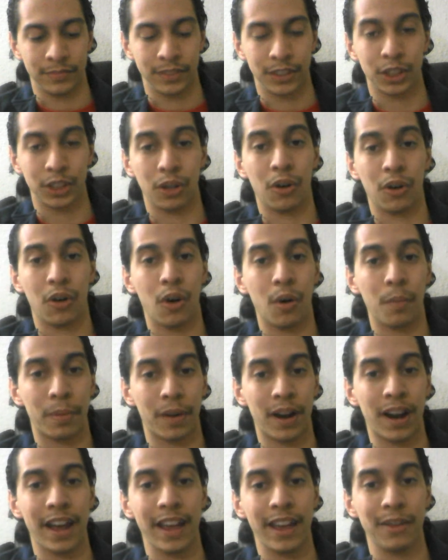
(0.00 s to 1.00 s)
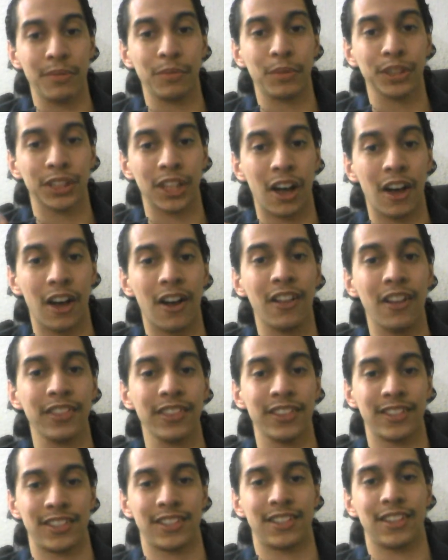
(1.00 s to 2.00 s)
So O'Brien was
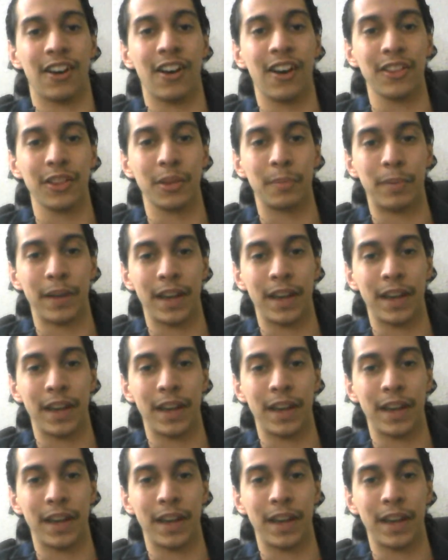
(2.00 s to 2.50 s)
on the